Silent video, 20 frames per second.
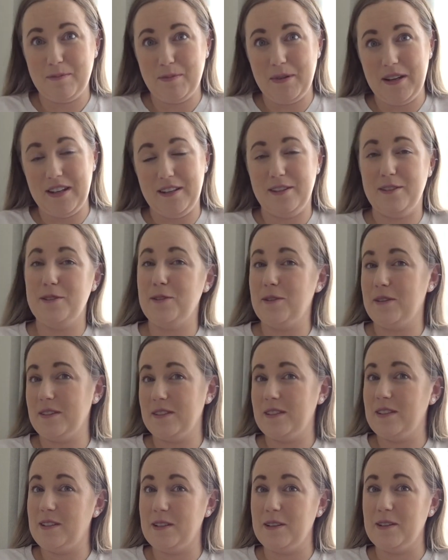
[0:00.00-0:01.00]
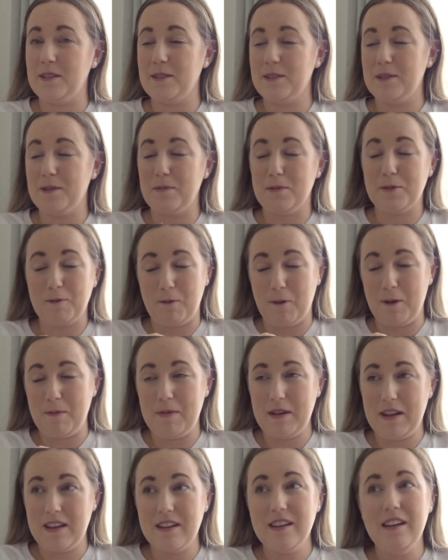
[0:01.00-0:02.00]
please do consider
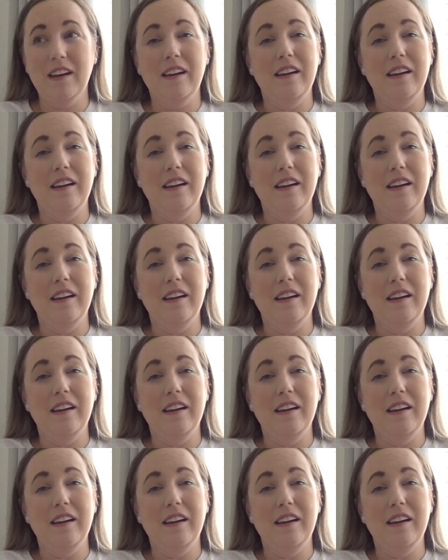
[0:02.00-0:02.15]
subscribing